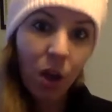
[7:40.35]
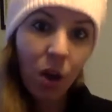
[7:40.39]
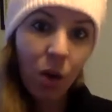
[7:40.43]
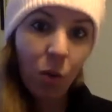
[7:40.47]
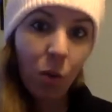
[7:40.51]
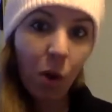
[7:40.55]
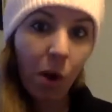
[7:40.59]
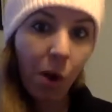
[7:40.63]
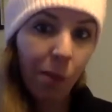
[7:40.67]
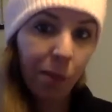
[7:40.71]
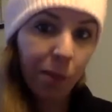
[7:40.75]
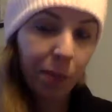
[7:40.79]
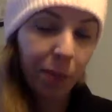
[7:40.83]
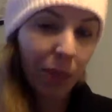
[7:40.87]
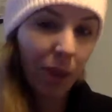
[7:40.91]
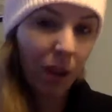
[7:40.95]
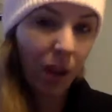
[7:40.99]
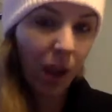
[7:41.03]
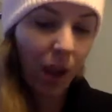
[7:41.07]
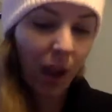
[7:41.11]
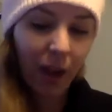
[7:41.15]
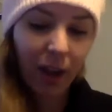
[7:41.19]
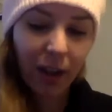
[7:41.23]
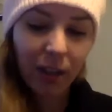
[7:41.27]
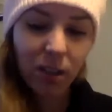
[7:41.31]
Well,
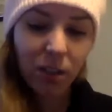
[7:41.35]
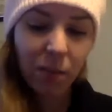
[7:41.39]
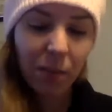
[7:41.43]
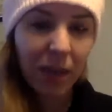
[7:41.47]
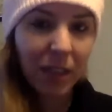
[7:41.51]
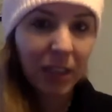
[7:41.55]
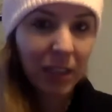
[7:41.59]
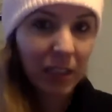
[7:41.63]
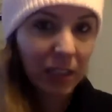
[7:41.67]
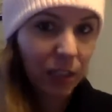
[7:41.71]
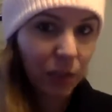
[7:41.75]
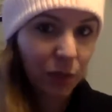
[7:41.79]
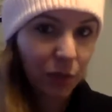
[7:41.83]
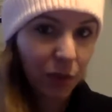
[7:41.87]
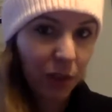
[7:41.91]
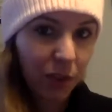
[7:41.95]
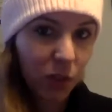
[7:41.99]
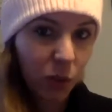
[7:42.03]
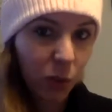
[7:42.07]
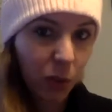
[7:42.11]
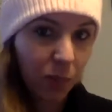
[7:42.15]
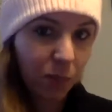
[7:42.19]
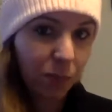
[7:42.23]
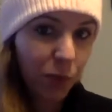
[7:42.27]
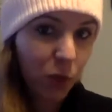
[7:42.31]
I got some ideas for this
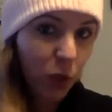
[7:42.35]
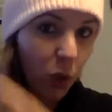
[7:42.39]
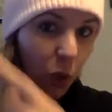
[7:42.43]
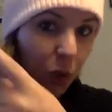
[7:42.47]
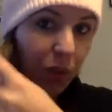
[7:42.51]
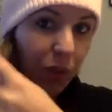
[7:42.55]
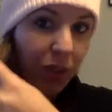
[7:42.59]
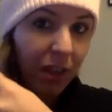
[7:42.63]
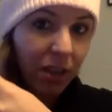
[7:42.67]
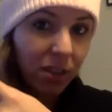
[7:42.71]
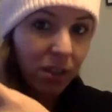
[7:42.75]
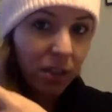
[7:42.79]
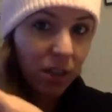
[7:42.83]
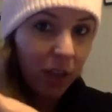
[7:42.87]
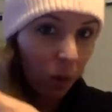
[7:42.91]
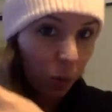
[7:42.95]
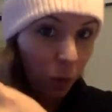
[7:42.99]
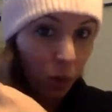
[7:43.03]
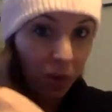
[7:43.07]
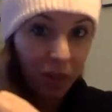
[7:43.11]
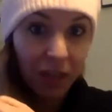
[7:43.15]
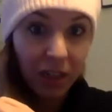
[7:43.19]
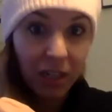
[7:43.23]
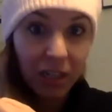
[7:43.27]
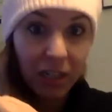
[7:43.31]
one. So what
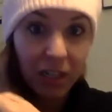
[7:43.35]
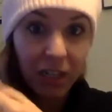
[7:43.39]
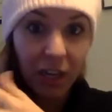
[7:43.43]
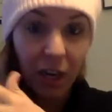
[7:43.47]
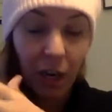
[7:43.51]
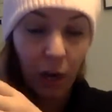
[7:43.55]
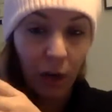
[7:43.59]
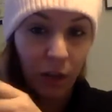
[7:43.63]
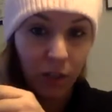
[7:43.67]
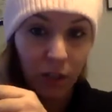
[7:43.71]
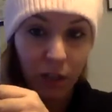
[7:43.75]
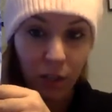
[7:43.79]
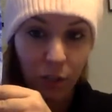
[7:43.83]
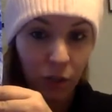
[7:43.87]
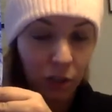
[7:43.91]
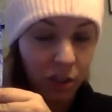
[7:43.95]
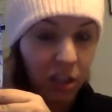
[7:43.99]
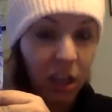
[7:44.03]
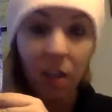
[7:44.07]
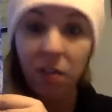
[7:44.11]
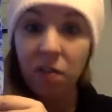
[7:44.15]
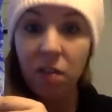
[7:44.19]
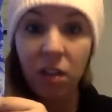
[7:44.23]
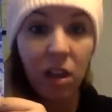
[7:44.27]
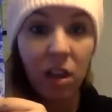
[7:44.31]
they did here is they just
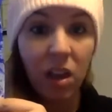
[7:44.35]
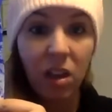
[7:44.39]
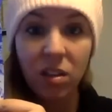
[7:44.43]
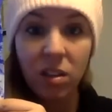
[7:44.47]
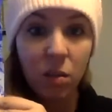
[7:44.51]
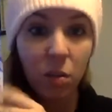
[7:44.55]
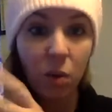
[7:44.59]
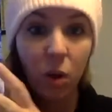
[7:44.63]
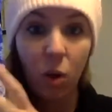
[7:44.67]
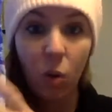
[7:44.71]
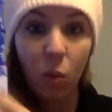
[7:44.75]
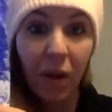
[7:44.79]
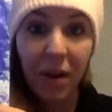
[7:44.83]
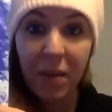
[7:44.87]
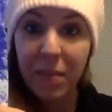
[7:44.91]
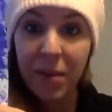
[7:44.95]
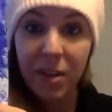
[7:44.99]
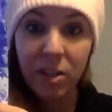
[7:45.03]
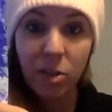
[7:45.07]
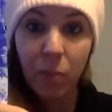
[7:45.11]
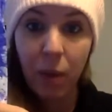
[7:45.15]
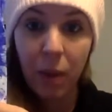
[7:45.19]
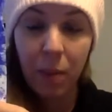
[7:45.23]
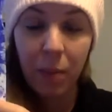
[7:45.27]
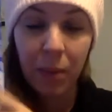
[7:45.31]
gave the kids a white piece
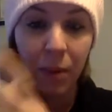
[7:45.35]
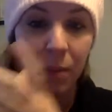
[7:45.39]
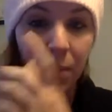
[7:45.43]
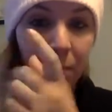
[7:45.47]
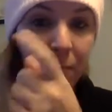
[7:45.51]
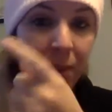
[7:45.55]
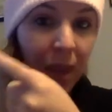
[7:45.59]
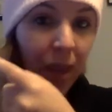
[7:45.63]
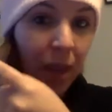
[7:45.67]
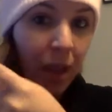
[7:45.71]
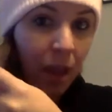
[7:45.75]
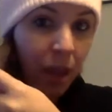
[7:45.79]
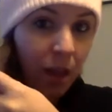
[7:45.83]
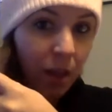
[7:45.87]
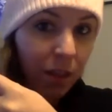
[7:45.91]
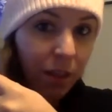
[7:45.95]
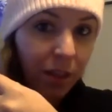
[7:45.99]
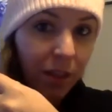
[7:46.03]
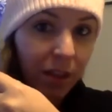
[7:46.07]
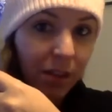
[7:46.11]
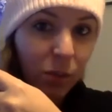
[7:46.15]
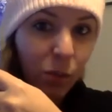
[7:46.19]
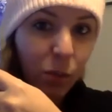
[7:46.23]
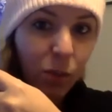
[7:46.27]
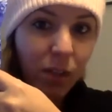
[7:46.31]
of paper.
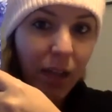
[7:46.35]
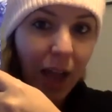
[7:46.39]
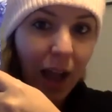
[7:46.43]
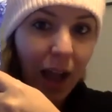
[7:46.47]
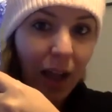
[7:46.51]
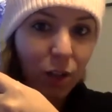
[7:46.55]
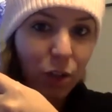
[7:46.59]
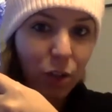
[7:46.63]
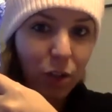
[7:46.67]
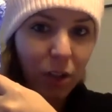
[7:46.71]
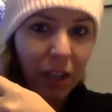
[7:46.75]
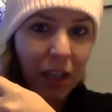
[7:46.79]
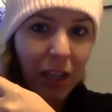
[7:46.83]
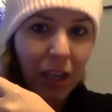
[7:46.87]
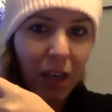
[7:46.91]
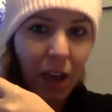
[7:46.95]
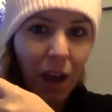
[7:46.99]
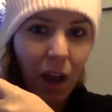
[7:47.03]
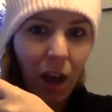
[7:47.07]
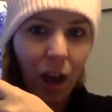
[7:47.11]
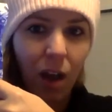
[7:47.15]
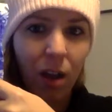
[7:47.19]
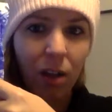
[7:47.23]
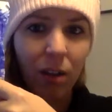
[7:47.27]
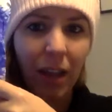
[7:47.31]
This was actually
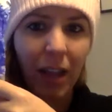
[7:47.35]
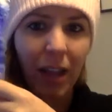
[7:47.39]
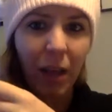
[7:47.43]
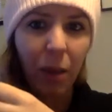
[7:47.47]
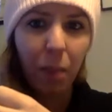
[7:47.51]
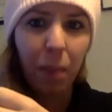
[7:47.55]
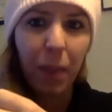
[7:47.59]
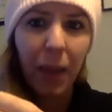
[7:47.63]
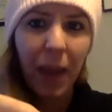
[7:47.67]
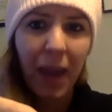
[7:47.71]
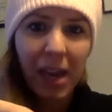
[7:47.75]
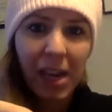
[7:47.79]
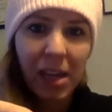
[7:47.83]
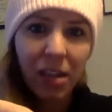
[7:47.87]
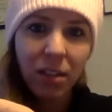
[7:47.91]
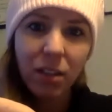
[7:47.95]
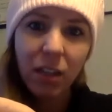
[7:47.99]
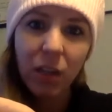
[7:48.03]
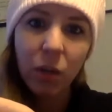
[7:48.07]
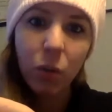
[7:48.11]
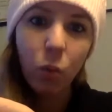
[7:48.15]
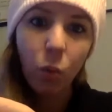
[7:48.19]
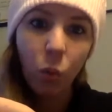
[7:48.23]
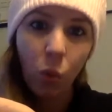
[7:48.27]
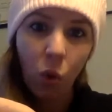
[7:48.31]
like paint
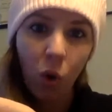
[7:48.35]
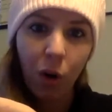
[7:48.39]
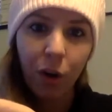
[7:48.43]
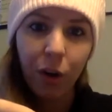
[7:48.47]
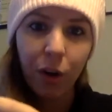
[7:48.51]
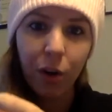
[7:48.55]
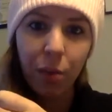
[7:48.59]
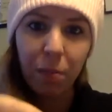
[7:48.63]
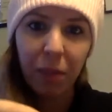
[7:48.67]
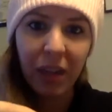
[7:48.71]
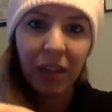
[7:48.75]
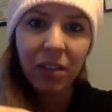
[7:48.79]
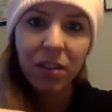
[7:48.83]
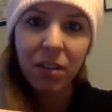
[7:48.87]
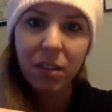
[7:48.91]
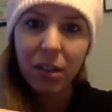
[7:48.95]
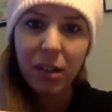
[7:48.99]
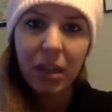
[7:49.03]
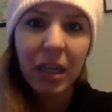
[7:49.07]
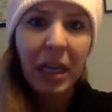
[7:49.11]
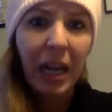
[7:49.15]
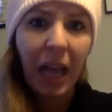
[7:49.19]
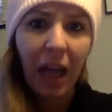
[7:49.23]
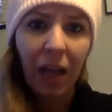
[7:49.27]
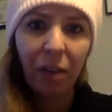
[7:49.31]
and water mixed
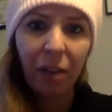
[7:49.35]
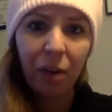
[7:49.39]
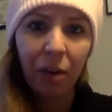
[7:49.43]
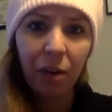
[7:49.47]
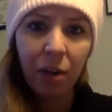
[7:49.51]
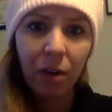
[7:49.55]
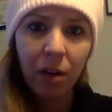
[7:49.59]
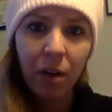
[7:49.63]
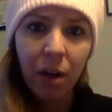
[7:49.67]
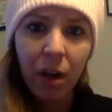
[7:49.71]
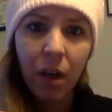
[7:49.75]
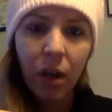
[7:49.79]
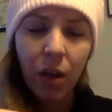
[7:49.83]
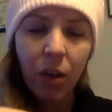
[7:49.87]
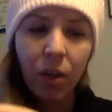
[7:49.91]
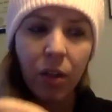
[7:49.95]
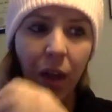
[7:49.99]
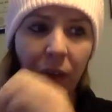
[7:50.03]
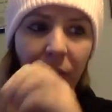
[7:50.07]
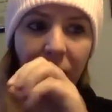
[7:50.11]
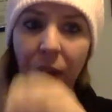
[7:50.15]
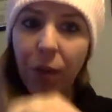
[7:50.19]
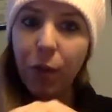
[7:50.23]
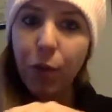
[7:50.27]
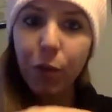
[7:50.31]
together that
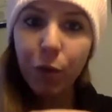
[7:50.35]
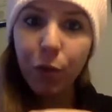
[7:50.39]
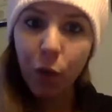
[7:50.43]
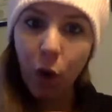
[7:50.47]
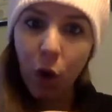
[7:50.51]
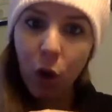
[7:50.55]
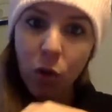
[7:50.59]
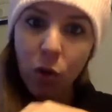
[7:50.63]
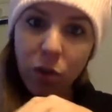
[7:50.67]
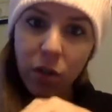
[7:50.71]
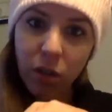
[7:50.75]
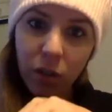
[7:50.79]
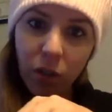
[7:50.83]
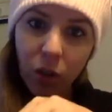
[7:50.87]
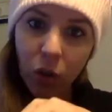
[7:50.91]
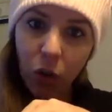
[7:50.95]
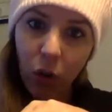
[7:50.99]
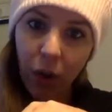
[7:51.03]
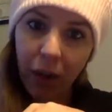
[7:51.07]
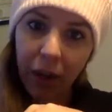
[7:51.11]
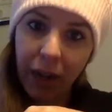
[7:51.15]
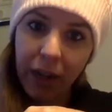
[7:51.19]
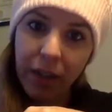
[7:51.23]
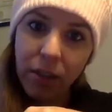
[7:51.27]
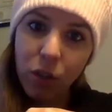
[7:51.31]
they froze in little
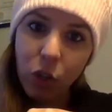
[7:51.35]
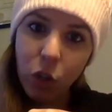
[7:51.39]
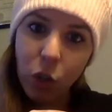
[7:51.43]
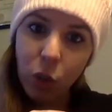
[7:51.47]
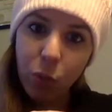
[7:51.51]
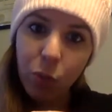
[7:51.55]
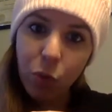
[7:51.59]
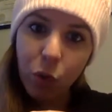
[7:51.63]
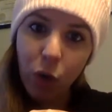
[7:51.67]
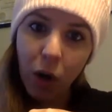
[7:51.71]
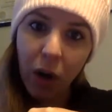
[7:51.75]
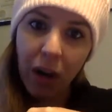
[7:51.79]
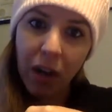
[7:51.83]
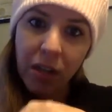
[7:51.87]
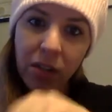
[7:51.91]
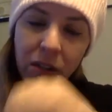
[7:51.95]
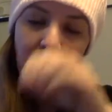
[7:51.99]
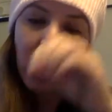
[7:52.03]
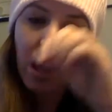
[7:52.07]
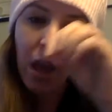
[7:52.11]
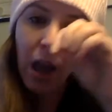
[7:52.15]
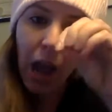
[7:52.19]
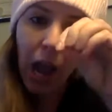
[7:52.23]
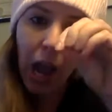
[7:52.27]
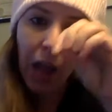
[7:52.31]
like ice cube trays,
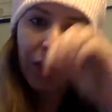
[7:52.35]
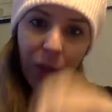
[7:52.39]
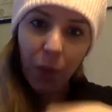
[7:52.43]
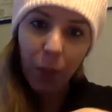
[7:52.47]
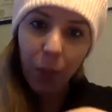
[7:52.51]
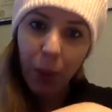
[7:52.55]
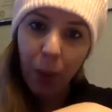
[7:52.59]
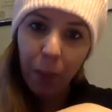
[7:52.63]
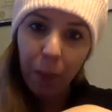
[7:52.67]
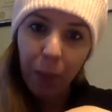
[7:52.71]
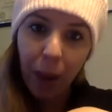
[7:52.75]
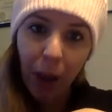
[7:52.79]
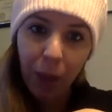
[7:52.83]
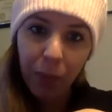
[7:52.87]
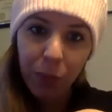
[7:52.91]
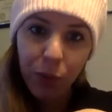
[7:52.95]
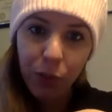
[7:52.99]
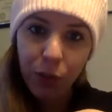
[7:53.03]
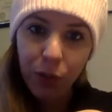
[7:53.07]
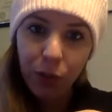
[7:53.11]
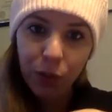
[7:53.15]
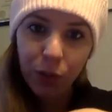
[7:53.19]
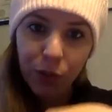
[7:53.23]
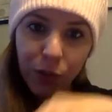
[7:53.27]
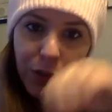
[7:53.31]
and they put
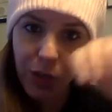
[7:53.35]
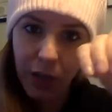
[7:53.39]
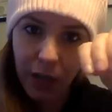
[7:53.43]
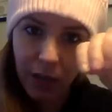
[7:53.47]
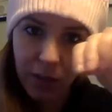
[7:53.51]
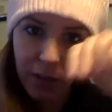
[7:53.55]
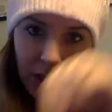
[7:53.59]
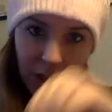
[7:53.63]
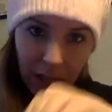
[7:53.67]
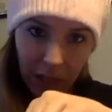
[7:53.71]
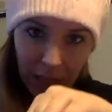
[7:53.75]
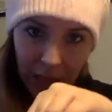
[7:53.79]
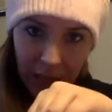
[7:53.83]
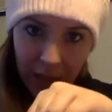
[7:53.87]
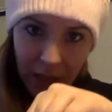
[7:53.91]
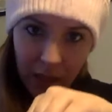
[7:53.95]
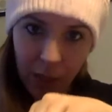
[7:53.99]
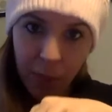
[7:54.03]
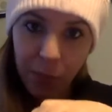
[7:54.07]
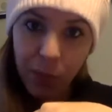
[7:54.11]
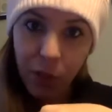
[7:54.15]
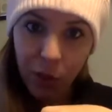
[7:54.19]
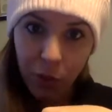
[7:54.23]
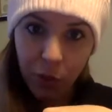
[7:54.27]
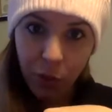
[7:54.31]
popsicle sticks like in
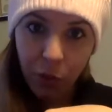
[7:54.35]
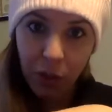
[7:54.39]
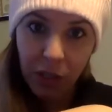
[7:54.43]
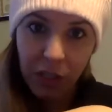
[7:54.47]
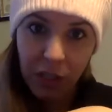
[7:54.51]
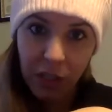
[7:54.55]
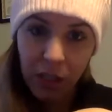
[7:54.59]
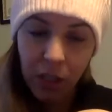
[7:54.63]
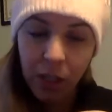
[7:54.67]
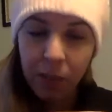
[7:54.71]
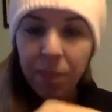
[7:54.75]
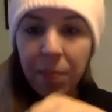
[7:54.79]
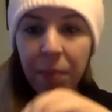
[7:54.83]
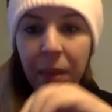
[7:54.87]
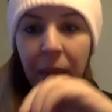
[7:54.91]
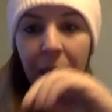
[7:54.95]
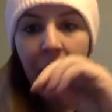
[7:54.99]
them to freeze them.